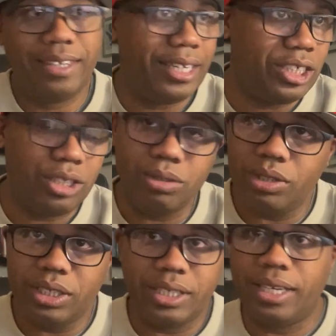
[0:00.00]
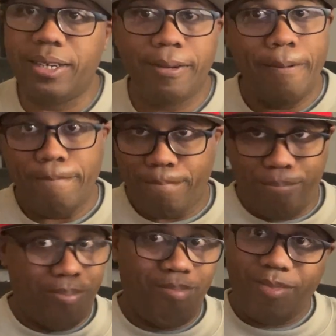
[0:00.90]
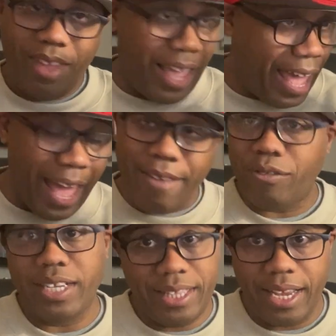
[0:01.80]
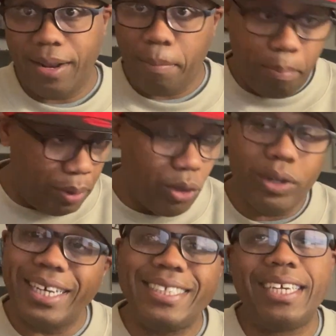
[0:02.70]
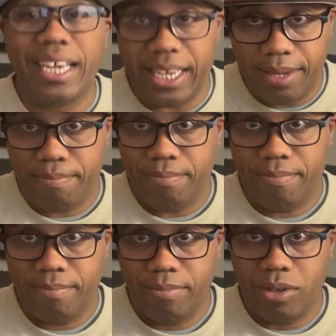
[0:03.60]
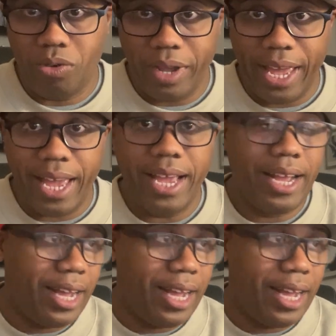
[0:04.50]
Get you a good everything. Build a team, okay?